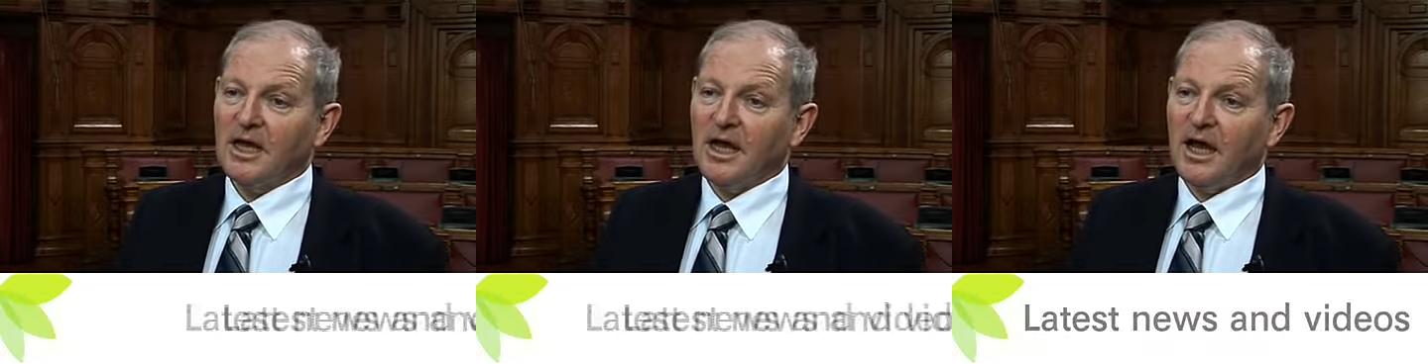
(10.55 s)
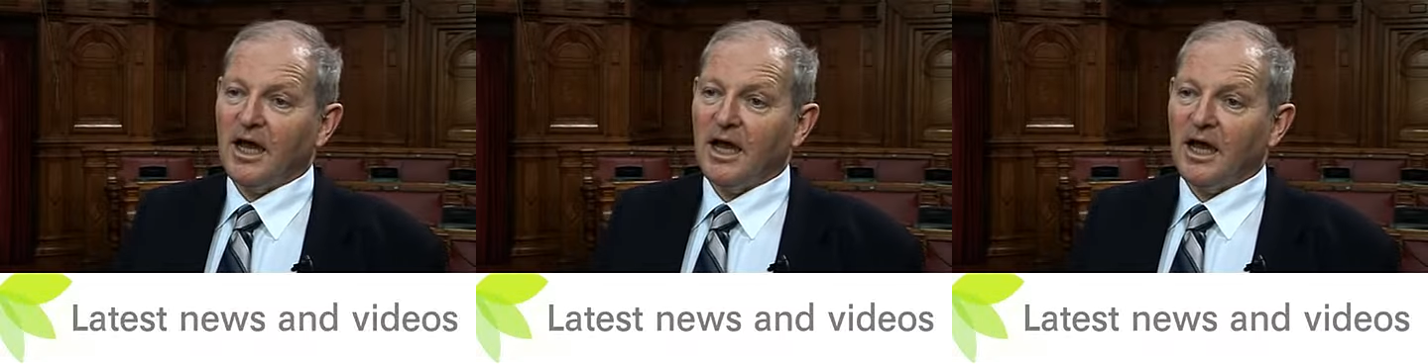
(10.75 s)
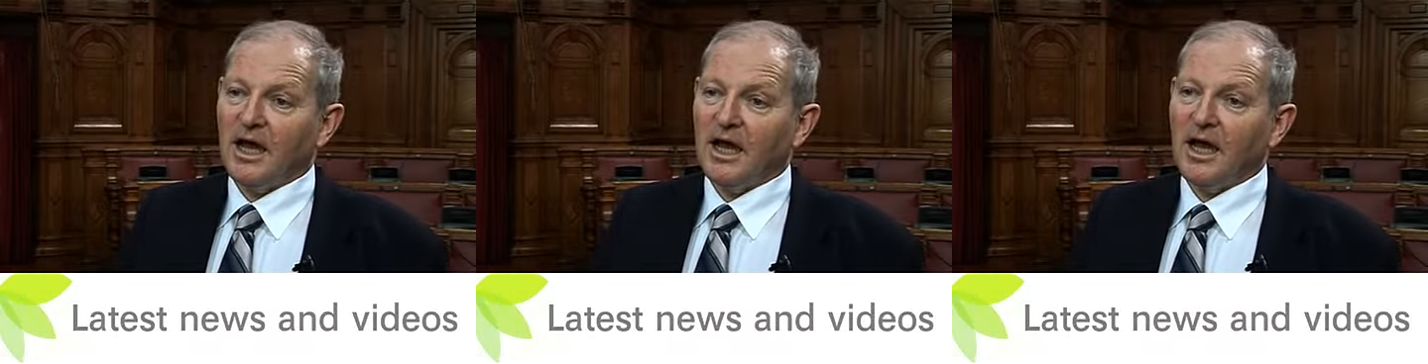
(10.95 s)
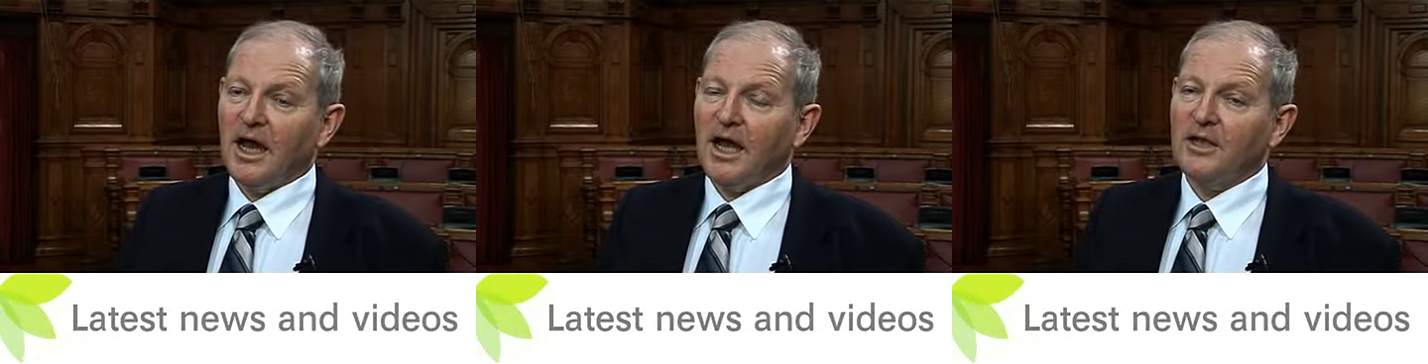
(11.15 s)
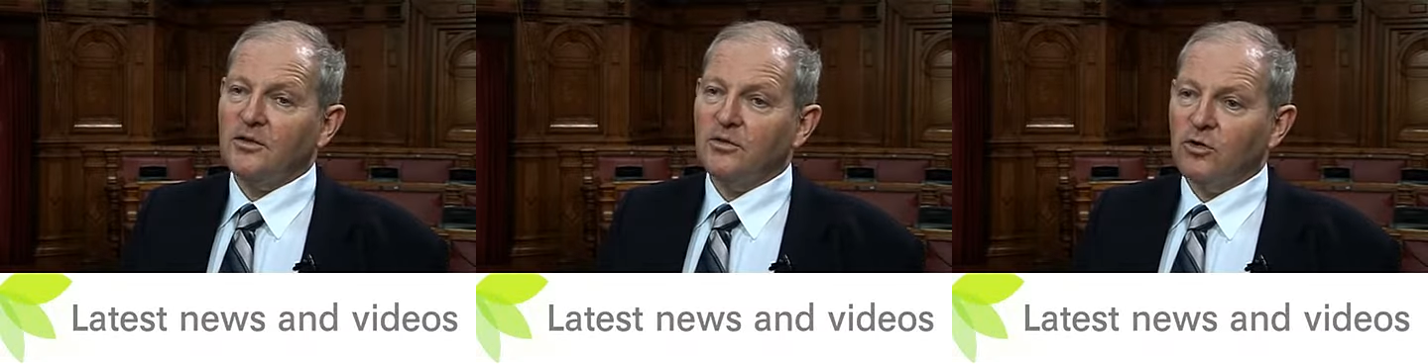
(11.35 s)

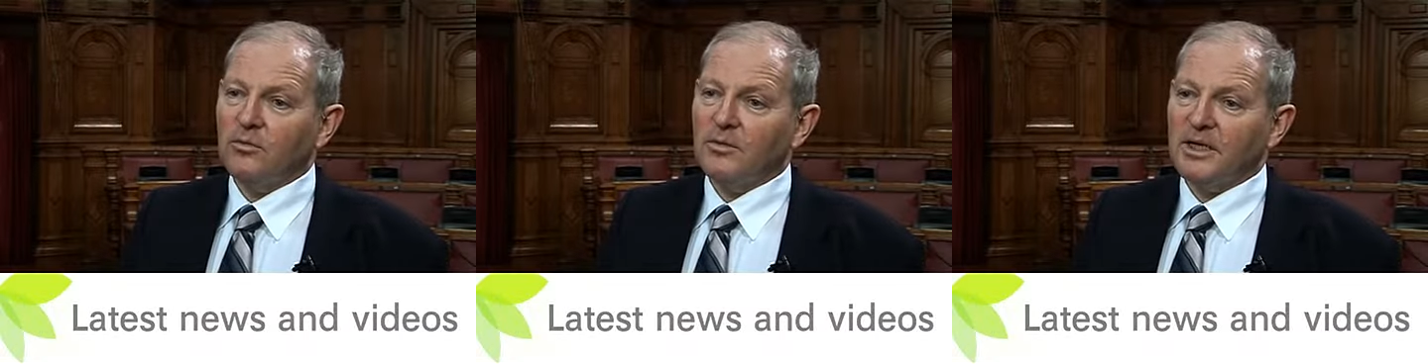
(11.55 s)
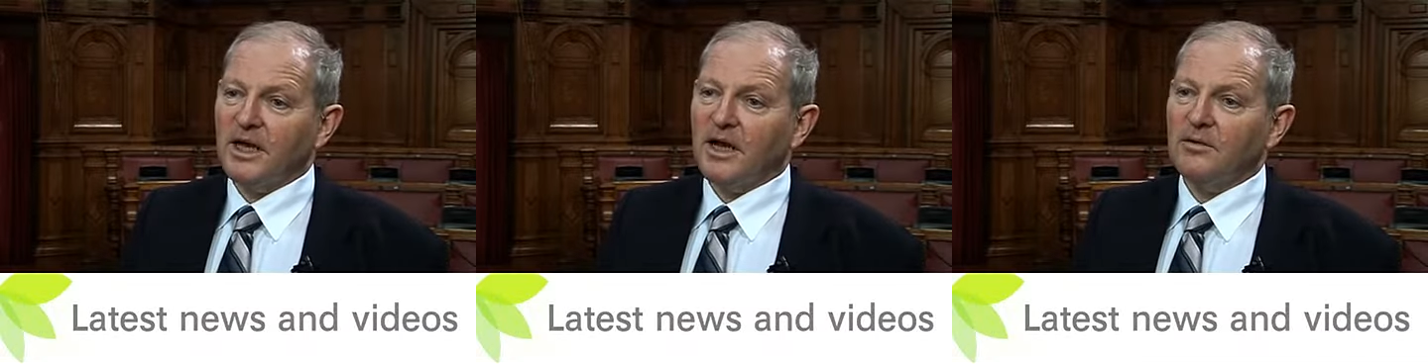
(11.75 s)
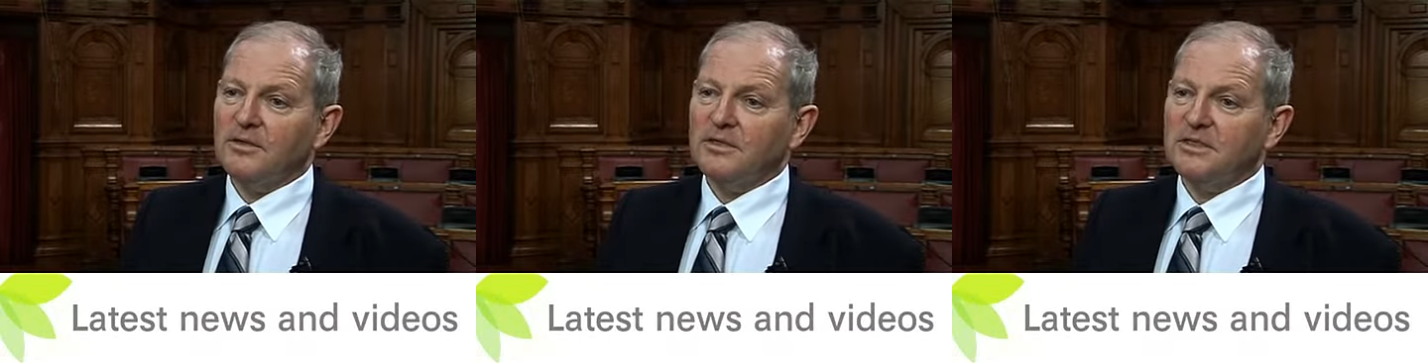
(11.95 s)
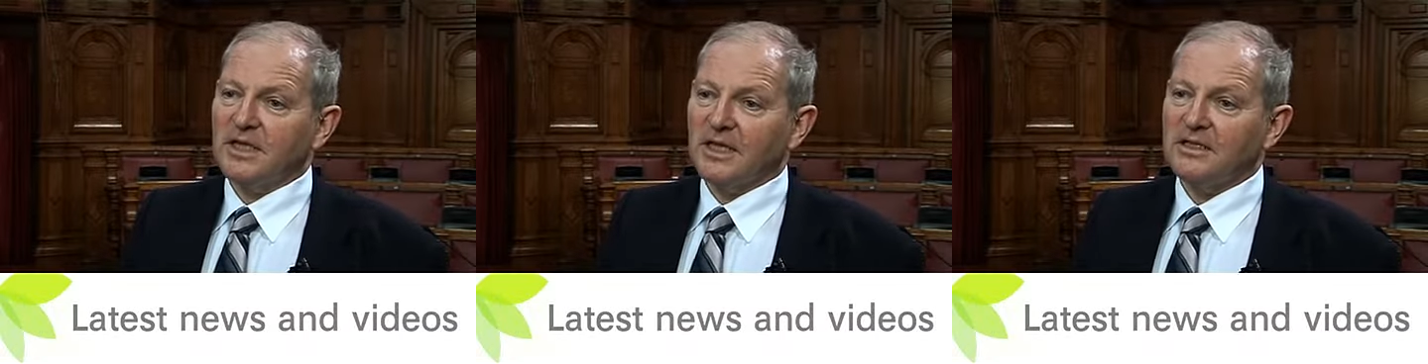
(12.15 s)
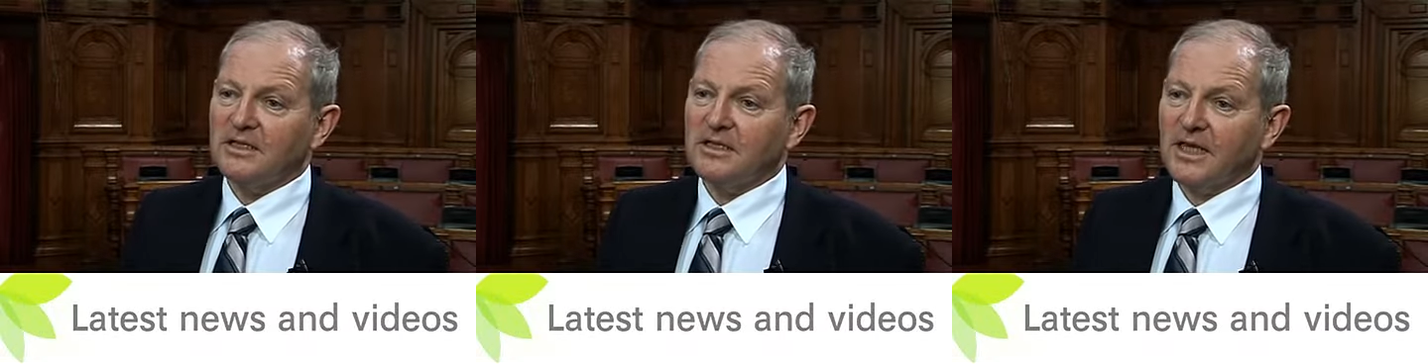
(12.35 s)
And normally I would
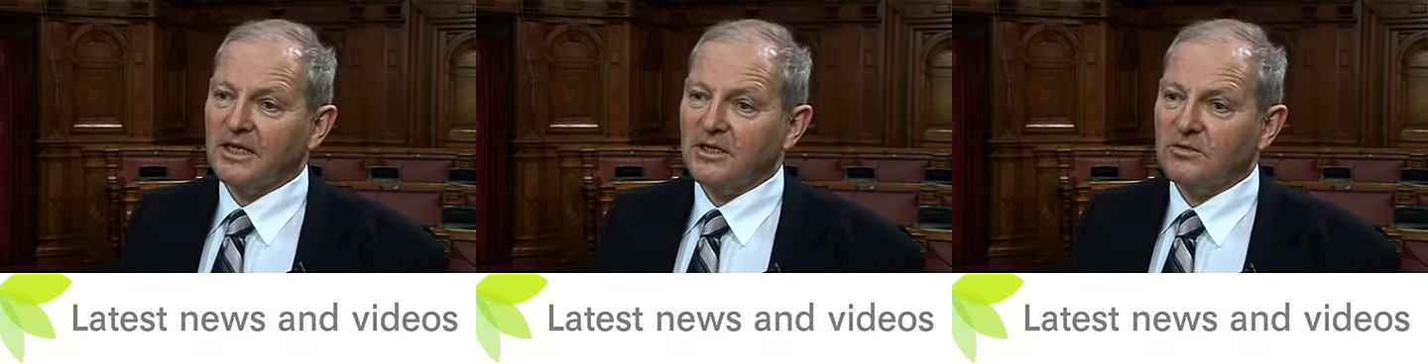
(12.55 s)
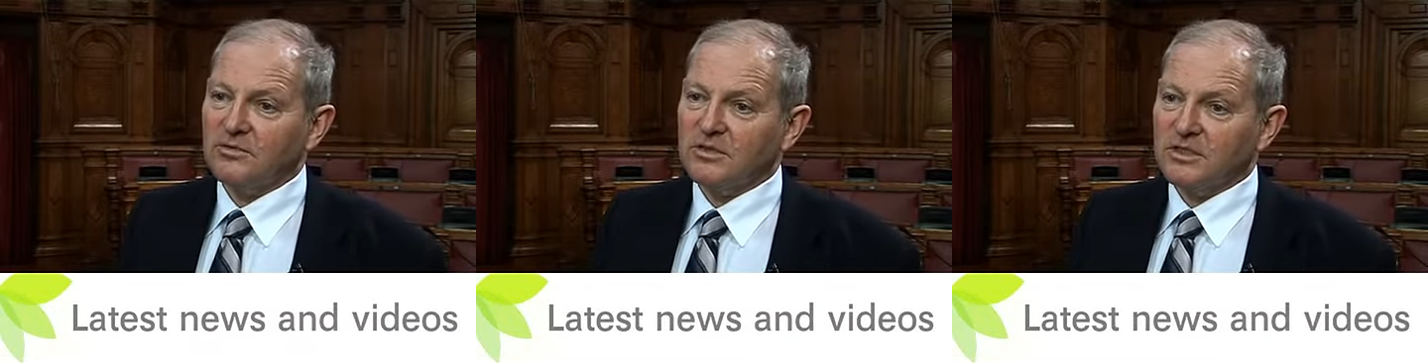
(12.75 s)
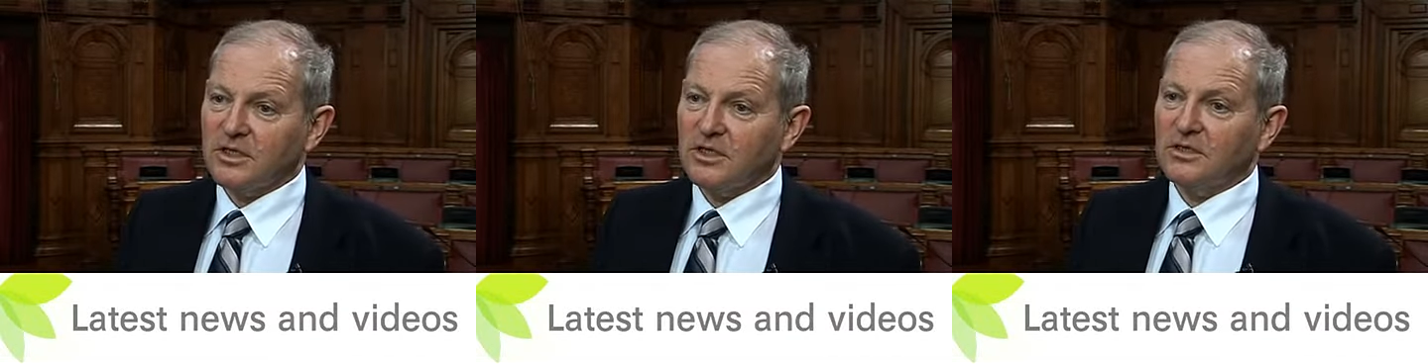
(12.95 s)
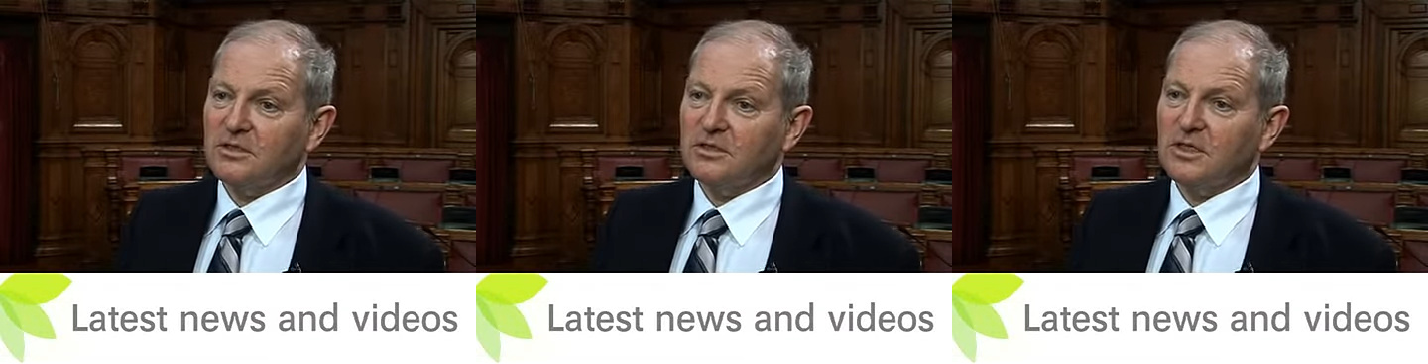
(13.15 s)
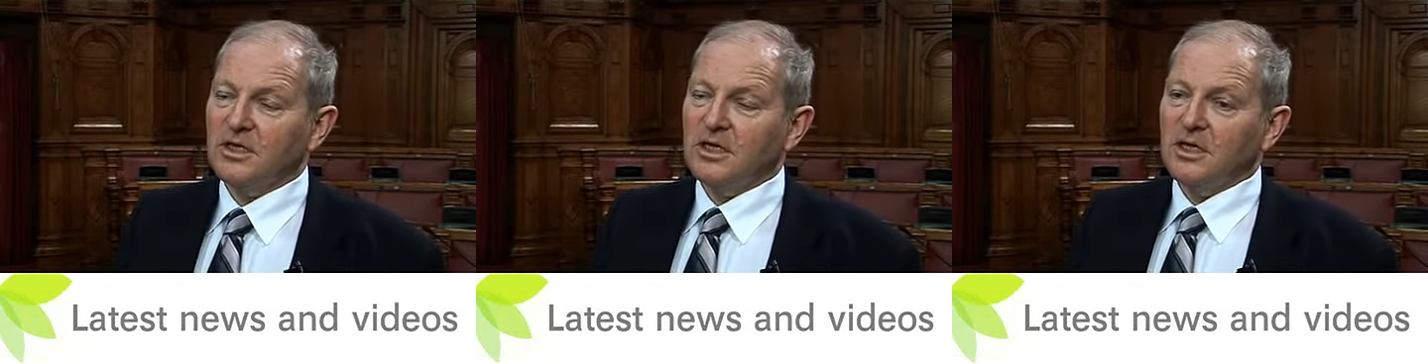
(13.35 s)
say that they could return